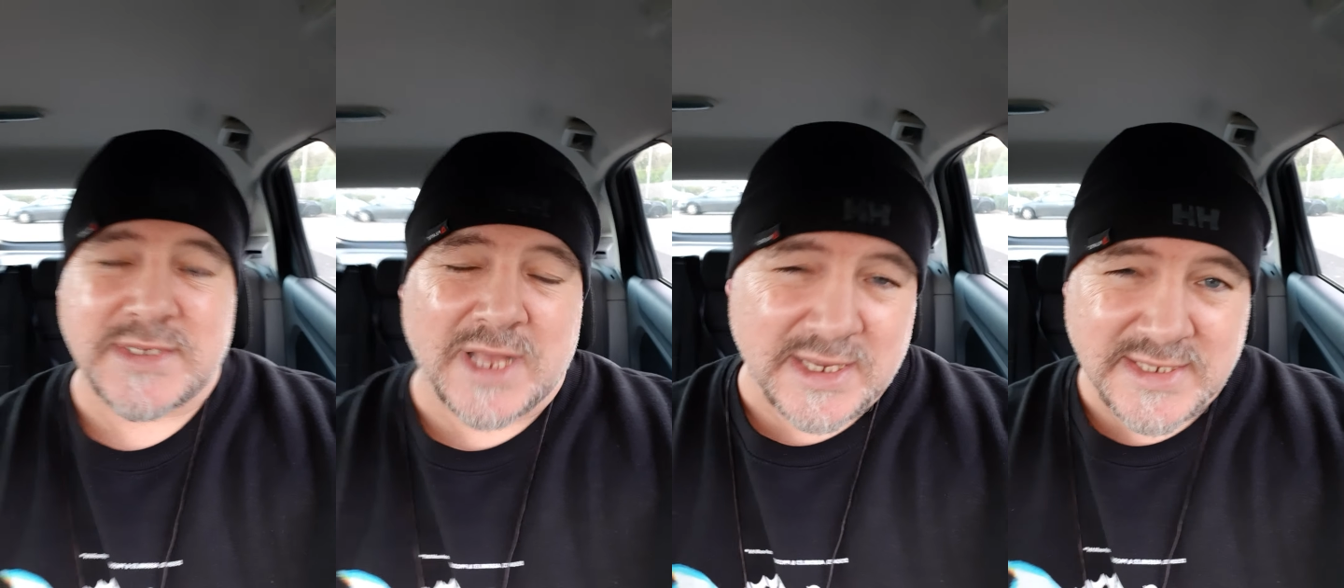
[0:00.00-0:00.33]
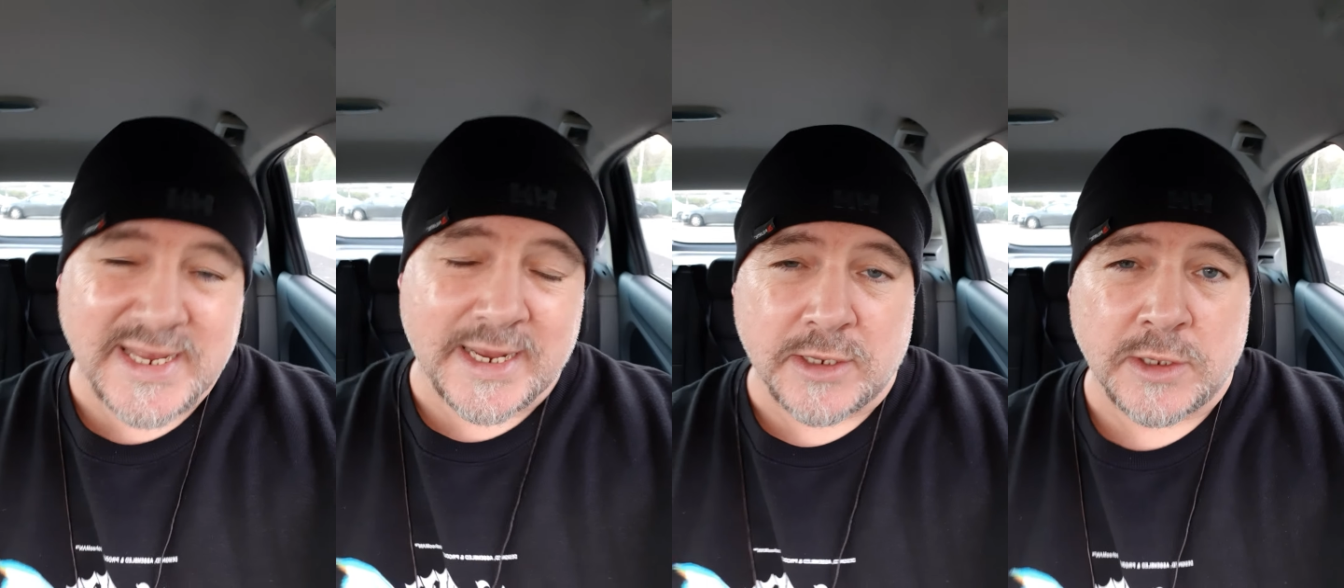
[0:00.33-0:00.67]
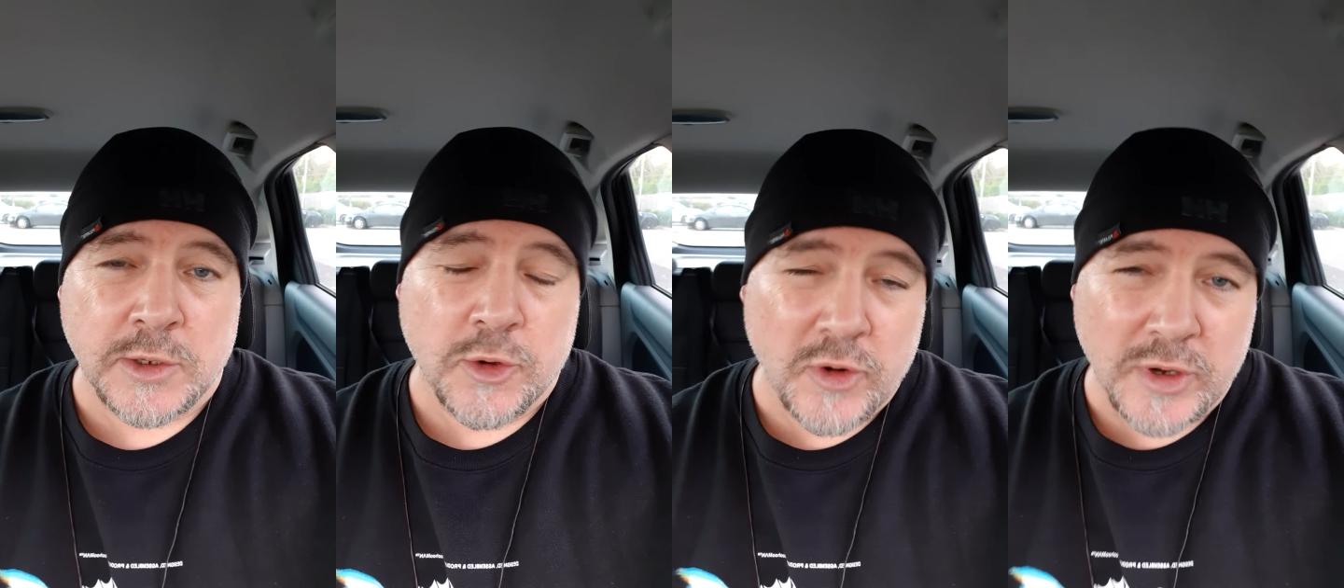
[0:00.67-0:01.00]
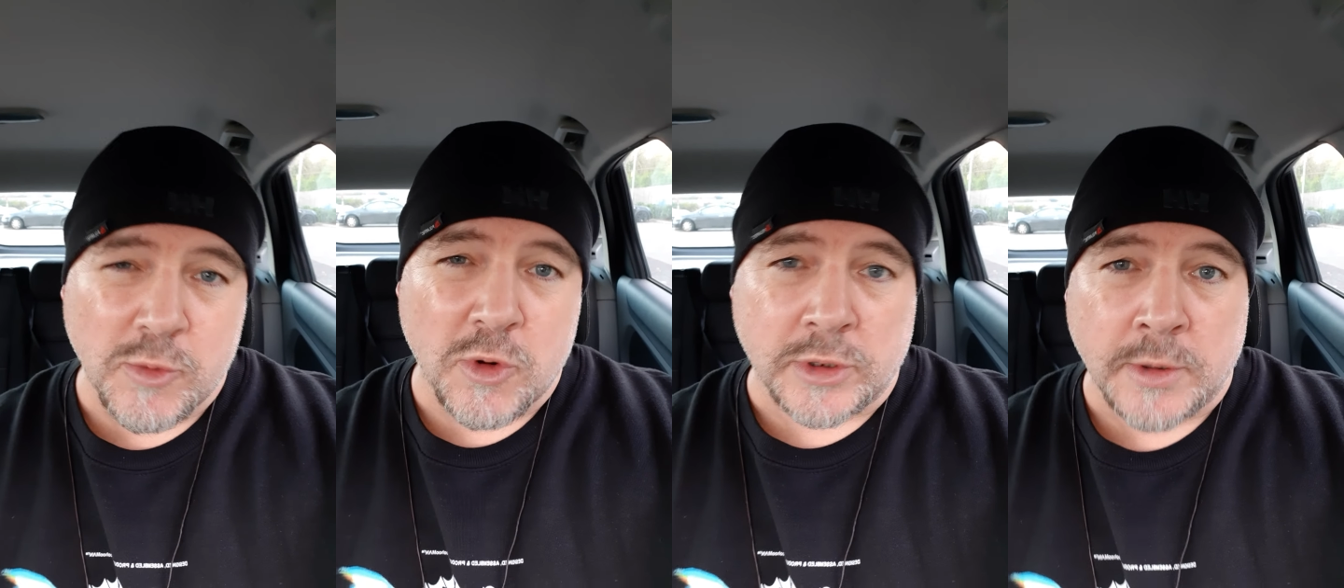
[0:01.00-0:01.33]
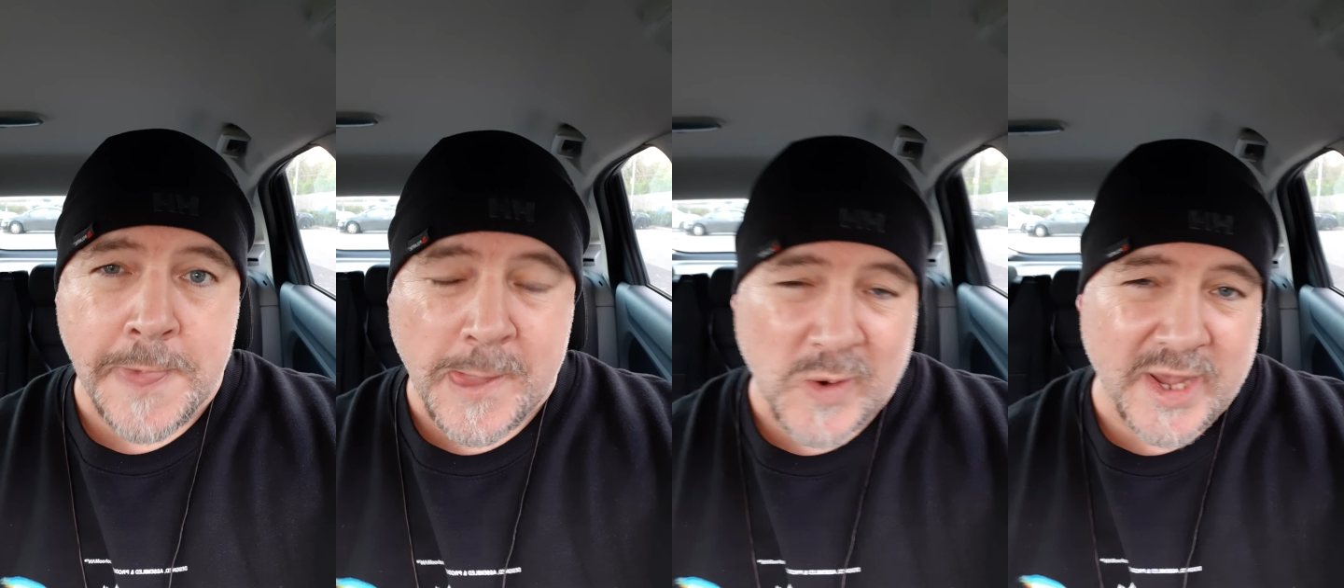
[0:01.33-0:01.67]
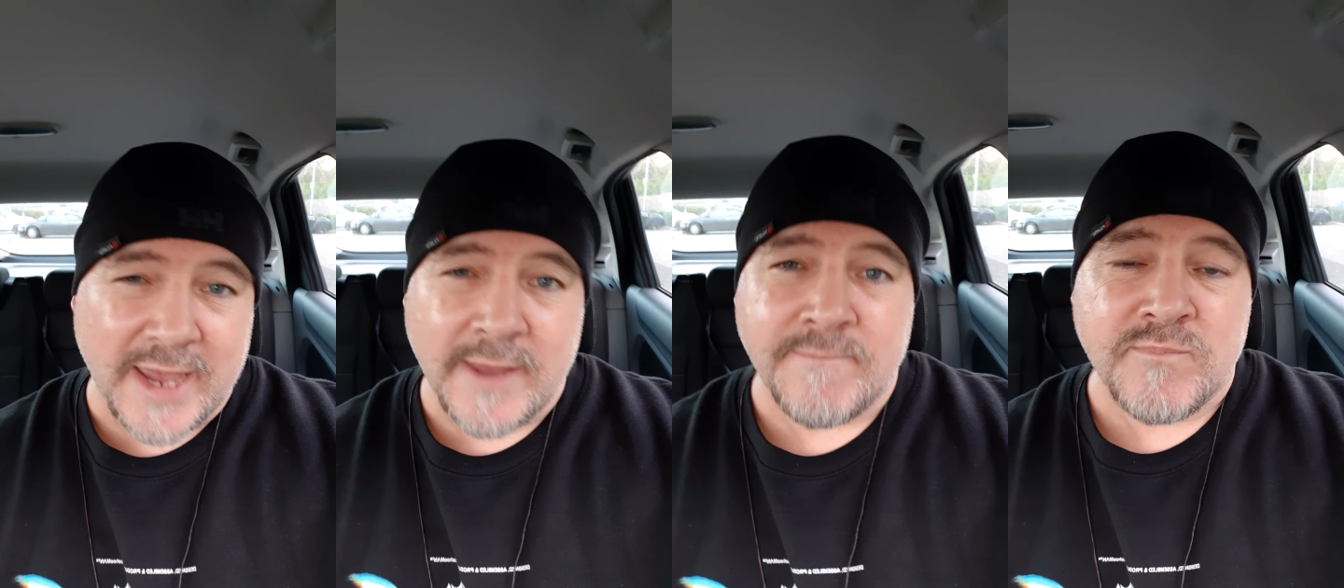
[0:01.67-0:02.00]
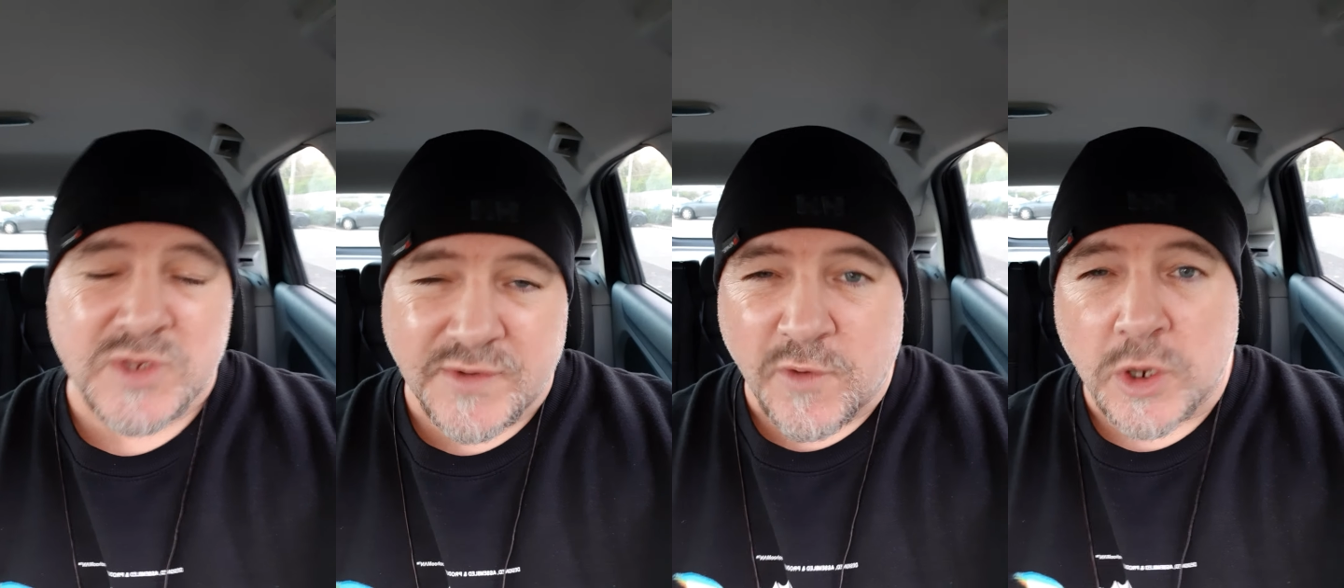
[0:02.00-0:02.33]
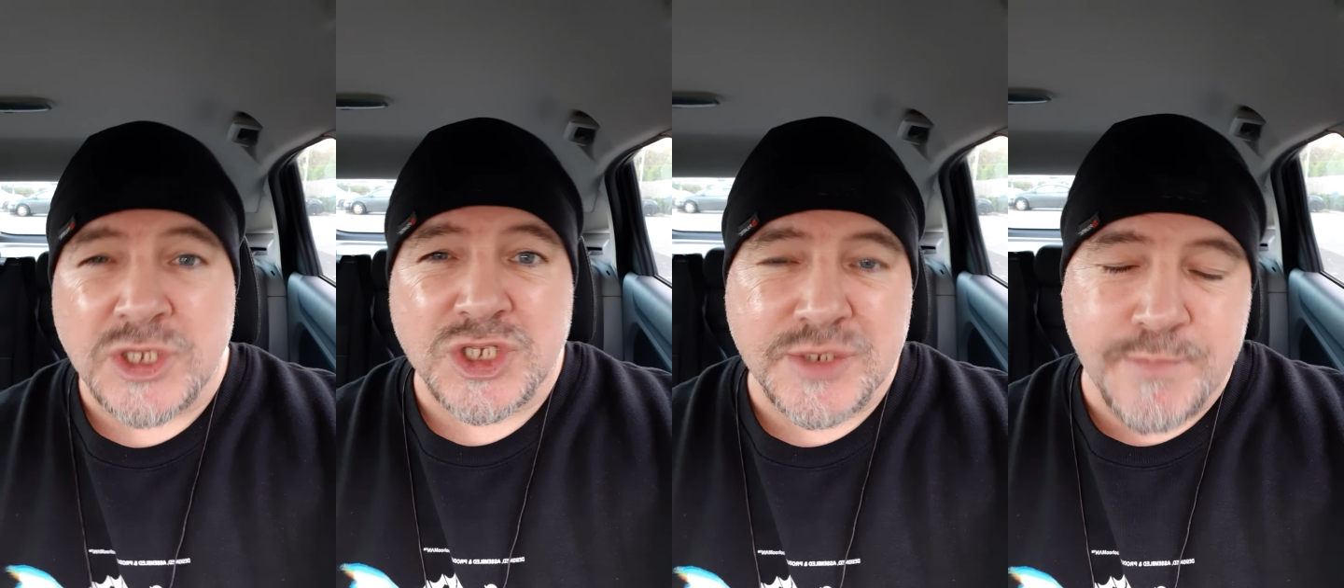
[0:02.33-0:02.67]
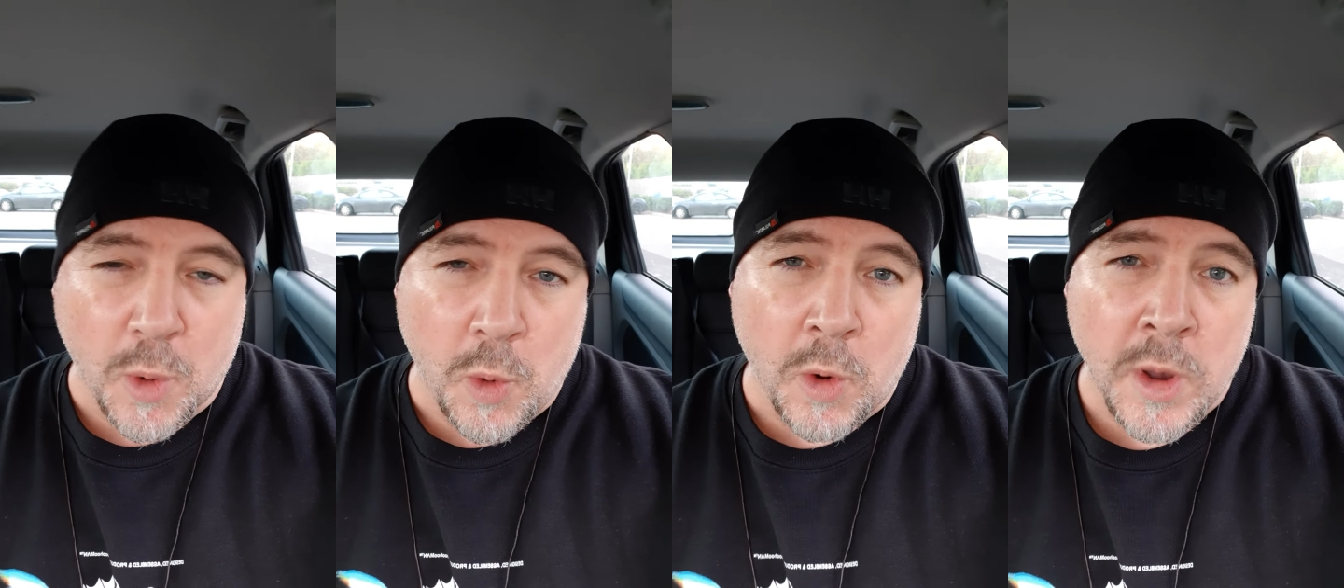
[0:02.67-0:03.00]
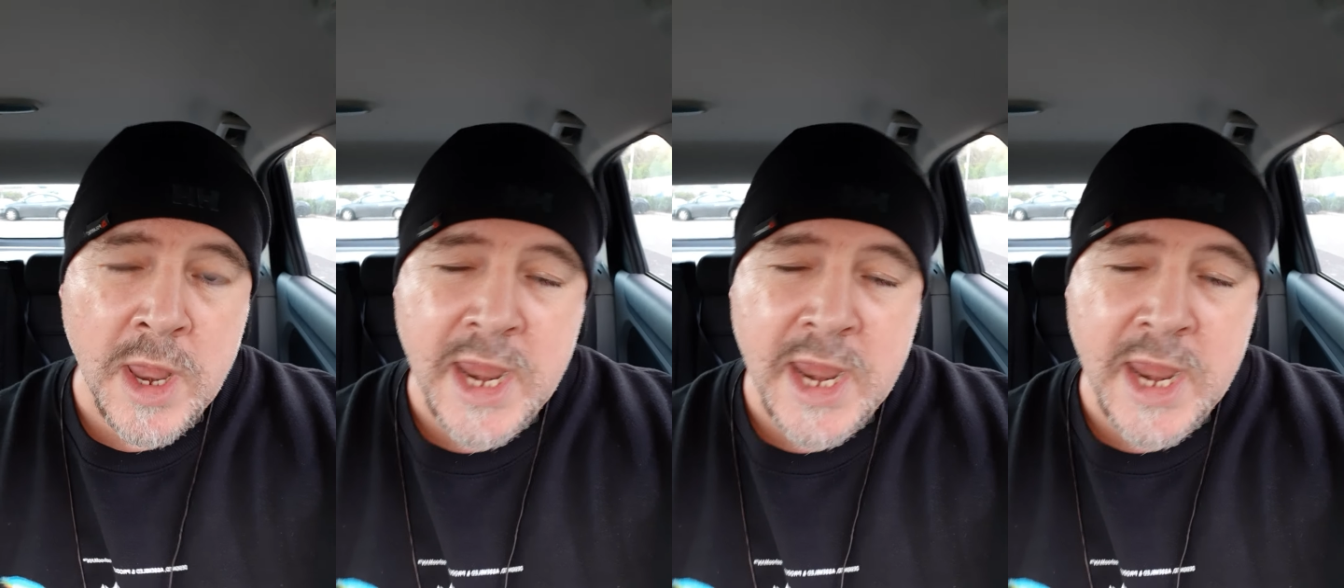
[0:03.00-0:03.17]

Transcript: like I said earlier on. Okay? It's a fucking sport.